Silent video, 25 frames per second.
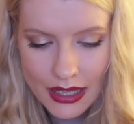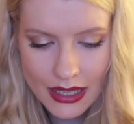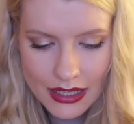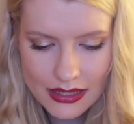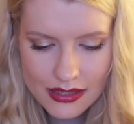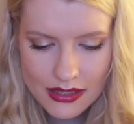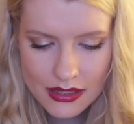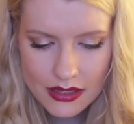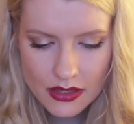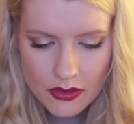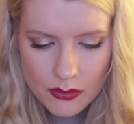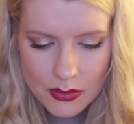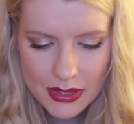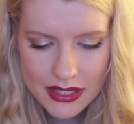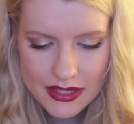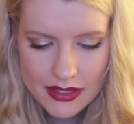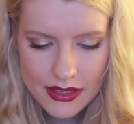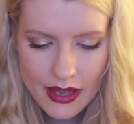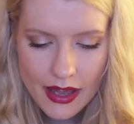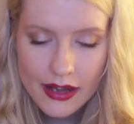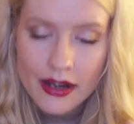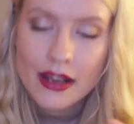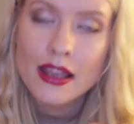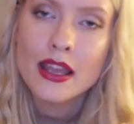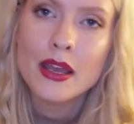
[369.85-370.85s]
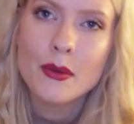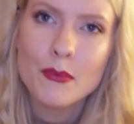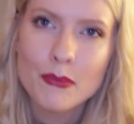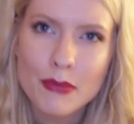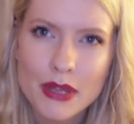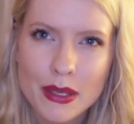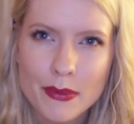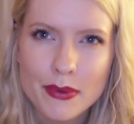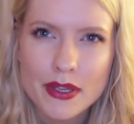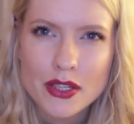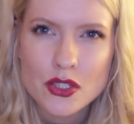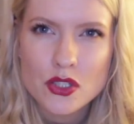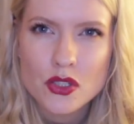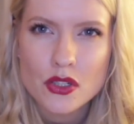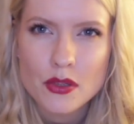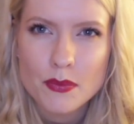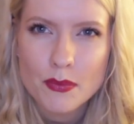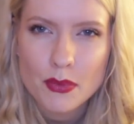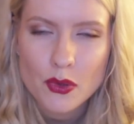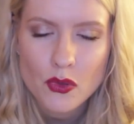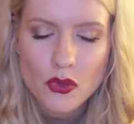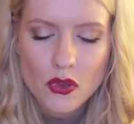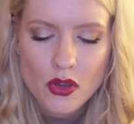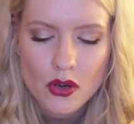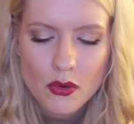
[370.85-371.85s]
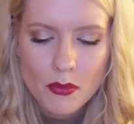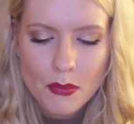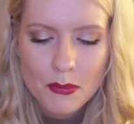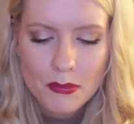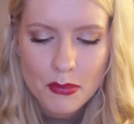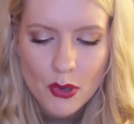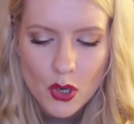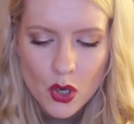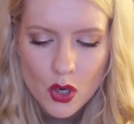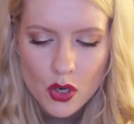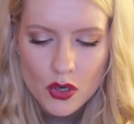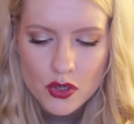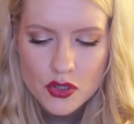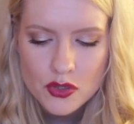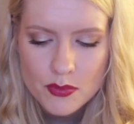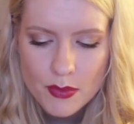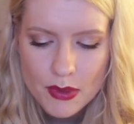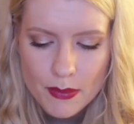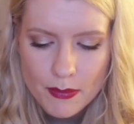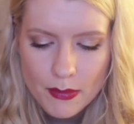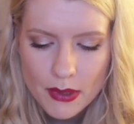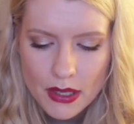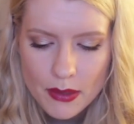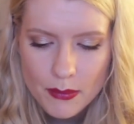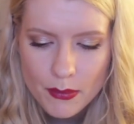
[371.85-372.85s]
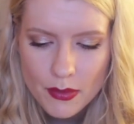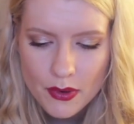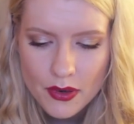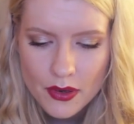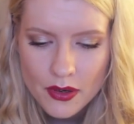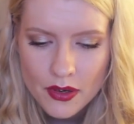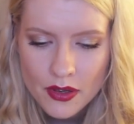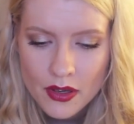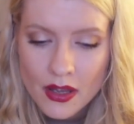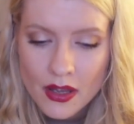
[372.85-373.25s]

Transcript: It's a little bit sad. Maybe I should have put them on parchment paper.